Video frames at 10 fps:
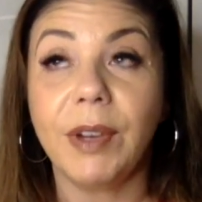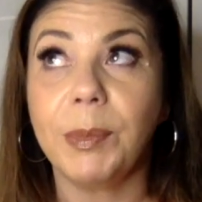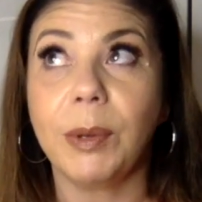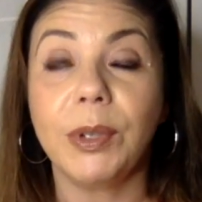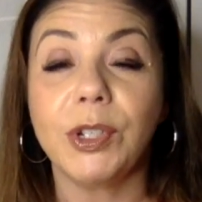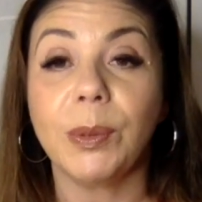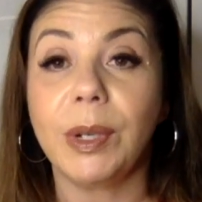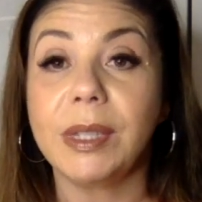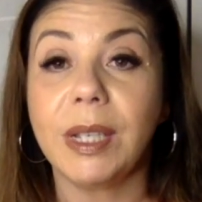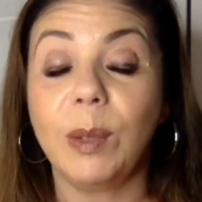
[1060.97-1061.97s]
I'm not really sure when
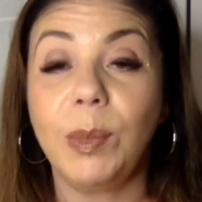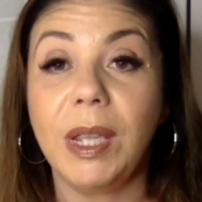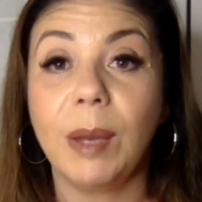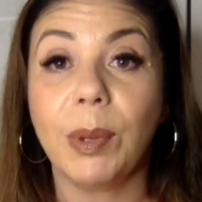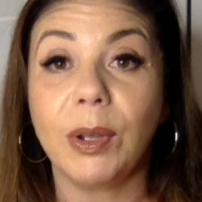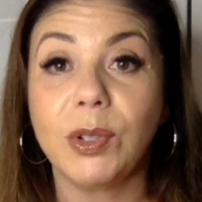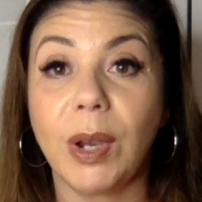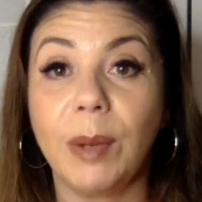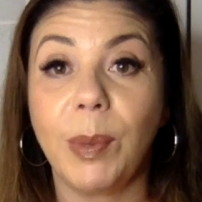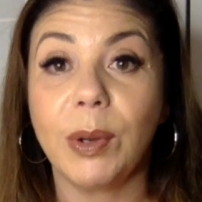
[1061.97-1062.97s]
it's going to be yet, but I'll
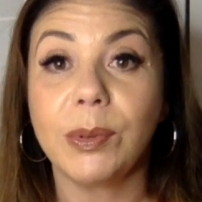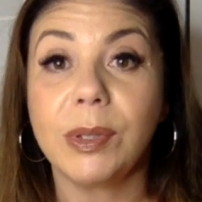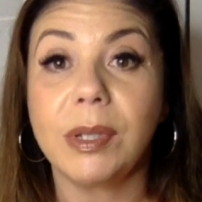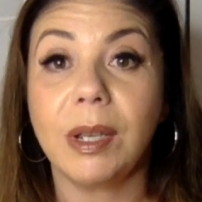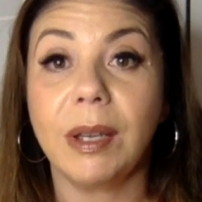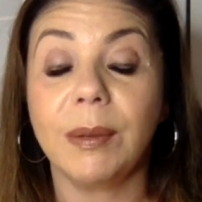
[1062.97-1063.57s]
try to post